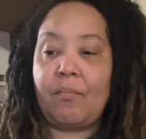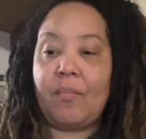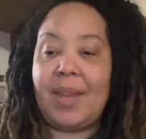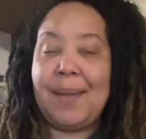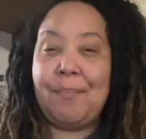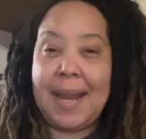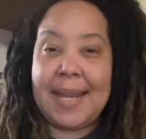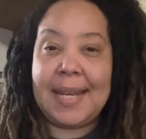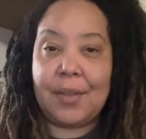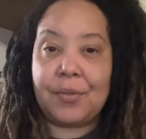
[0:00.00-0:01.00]
and
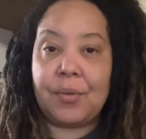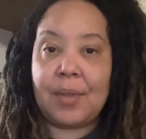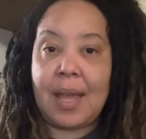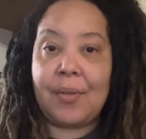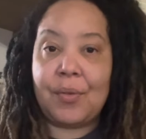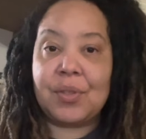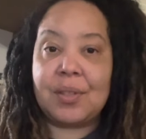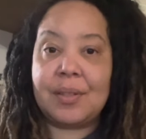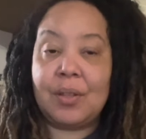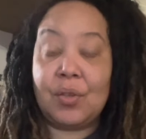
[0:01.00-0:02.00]
making it through
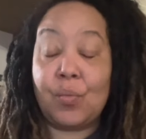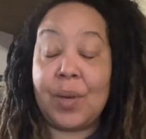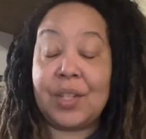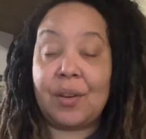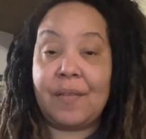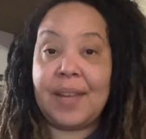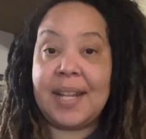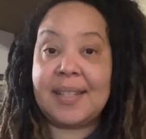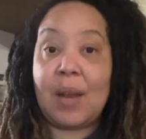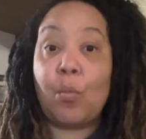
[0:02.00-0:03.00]
those winter
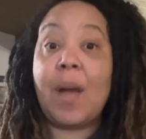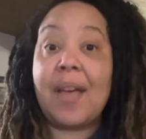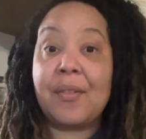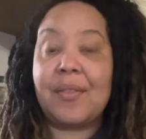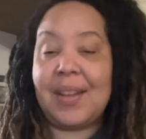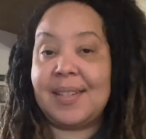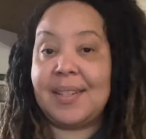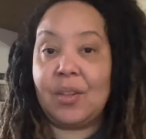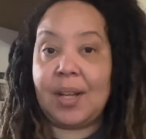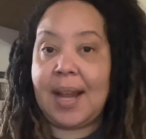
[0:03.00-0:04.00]
events. That weather that's
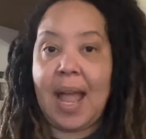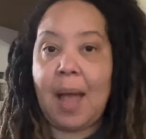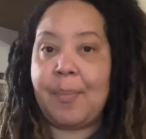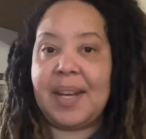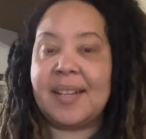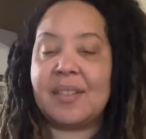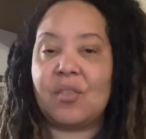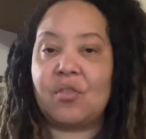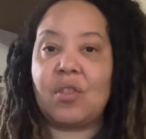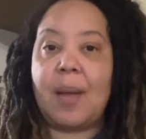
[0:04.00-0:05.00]
still going to happen. It
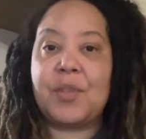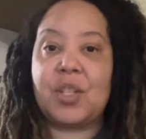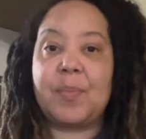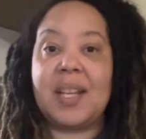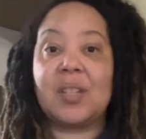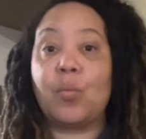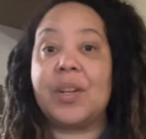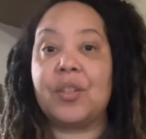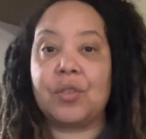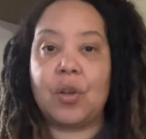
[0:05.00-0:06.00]
doesn't stop just because
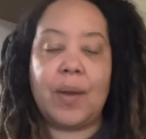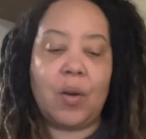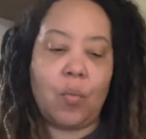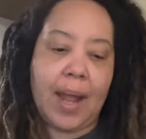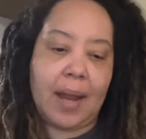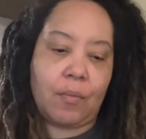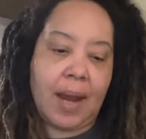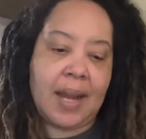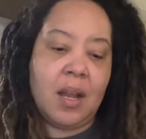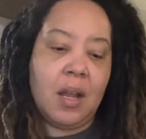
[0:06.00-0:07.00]
winter's going away,
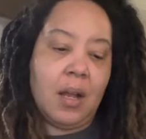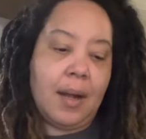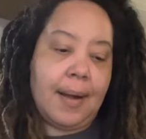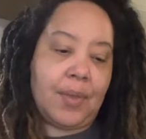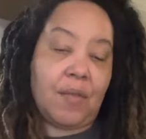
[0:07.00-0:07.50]
right? The